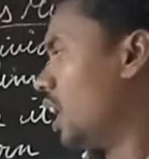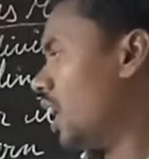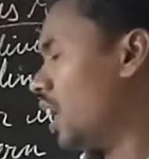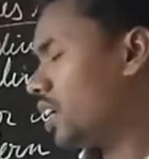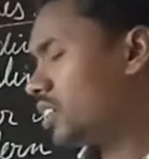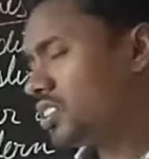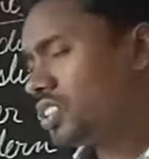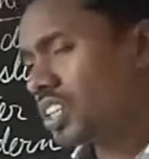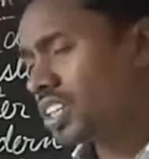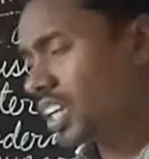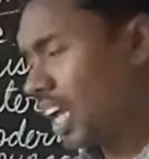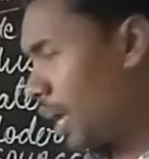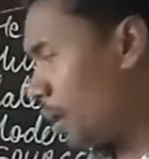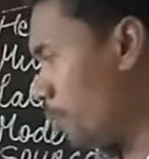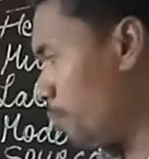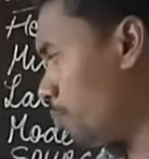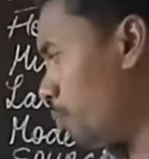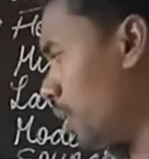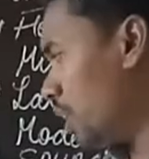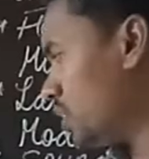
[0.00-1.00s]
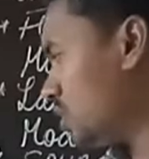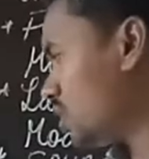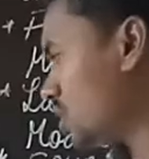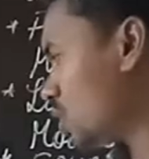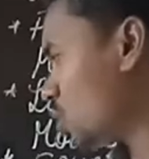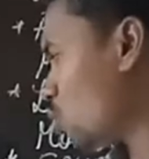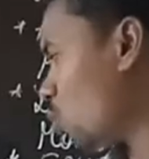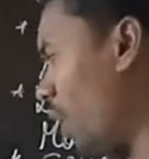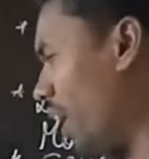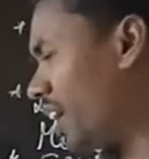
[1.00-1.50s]
as the time was
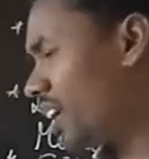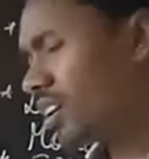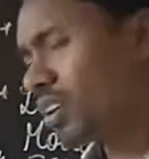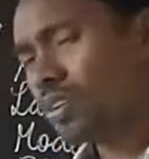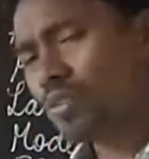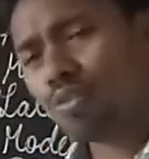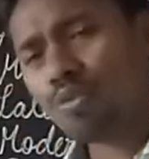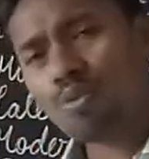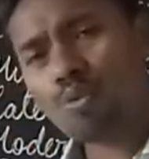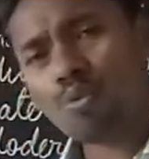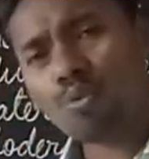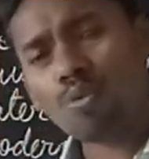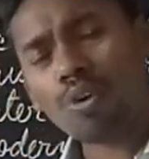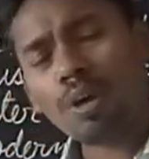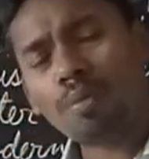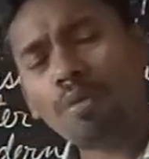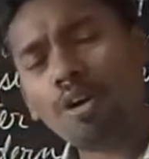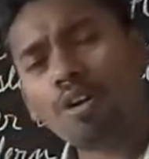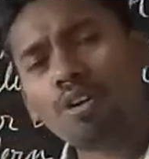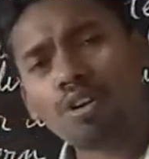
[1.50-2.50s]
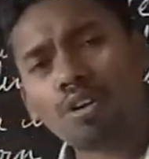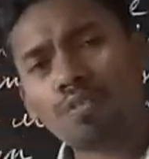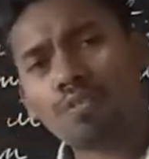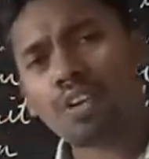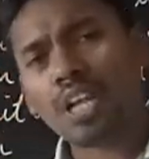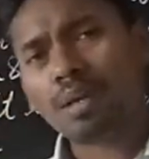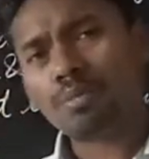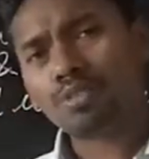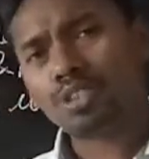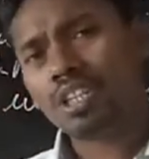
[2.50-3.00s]
quite amount
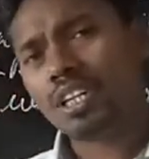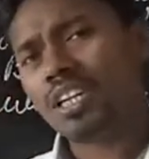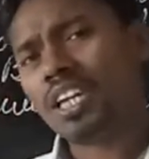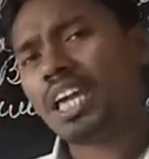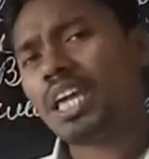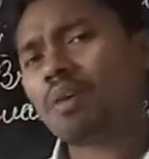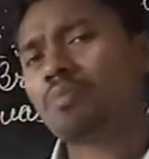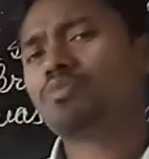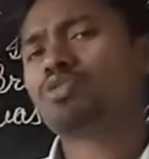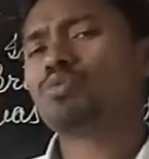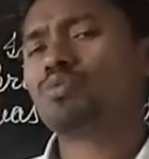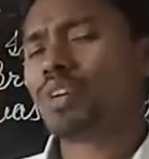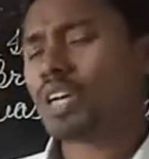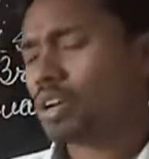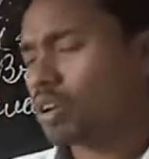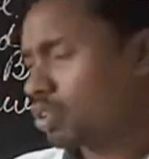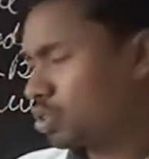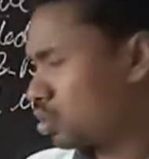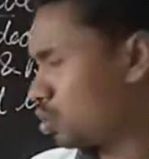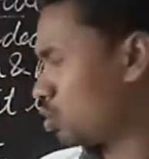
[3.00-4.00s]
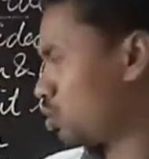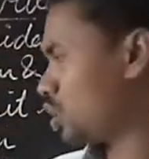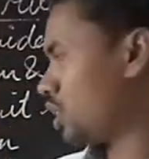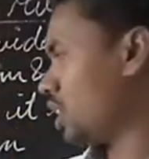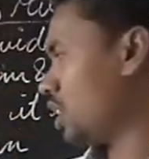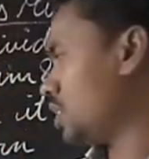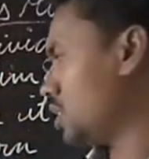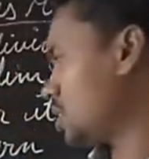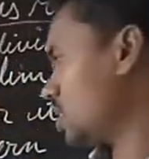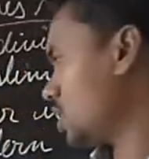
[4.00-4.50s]
of times, the names were also
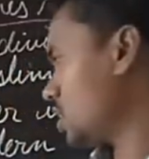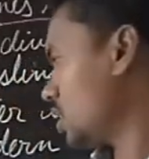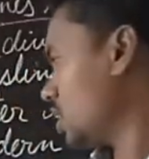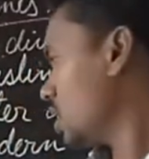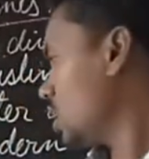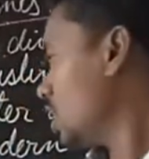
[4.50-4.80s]
changed.